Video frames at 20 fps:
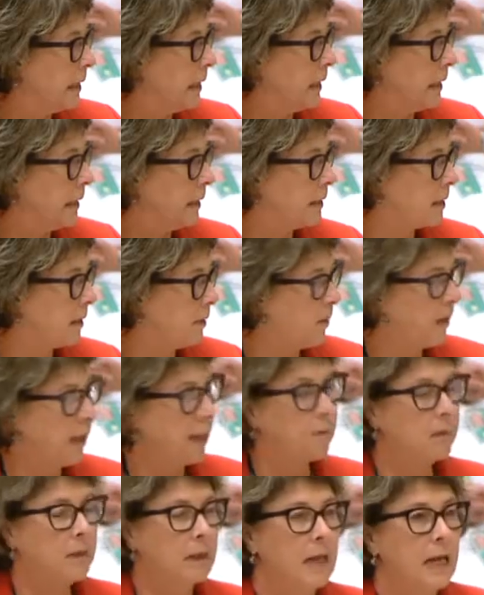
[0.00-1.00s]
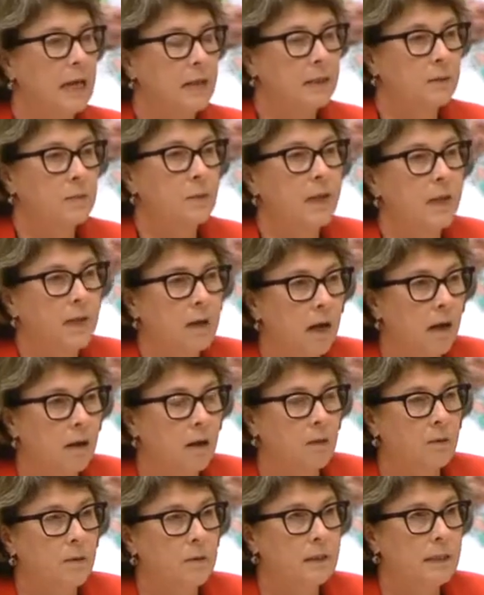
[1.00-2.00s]
here somewhere. Look, last week
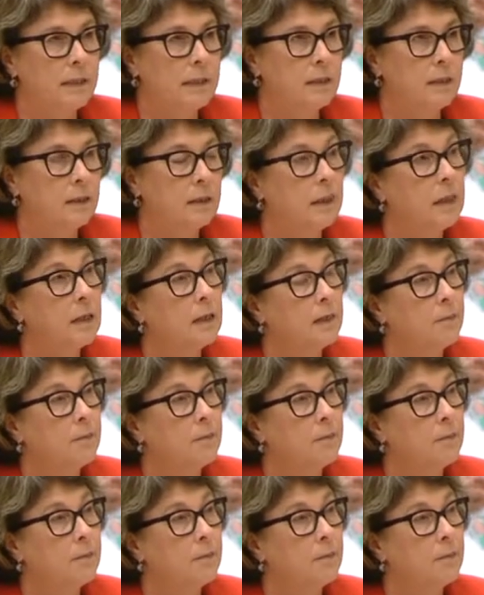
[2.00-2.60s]
I was in